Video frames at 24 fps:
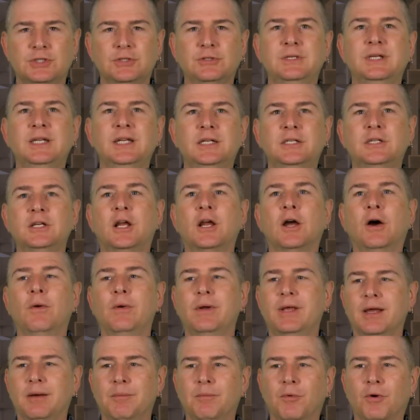You need to go
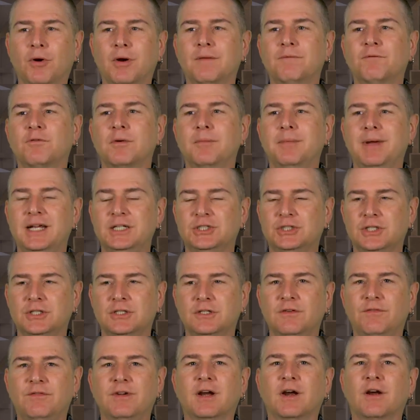get more information
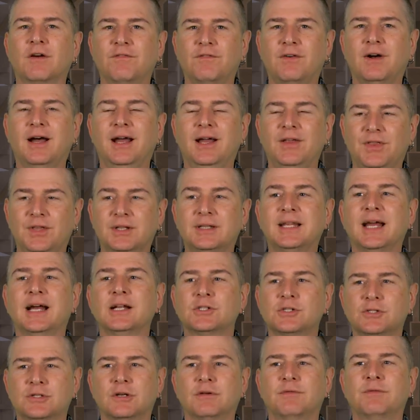to verify that that
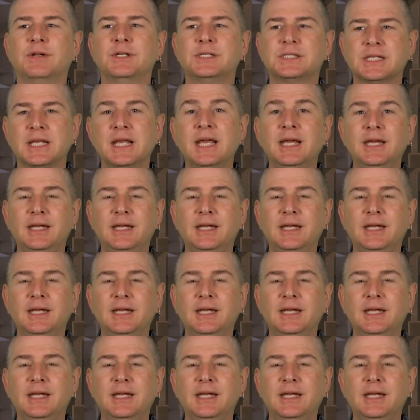service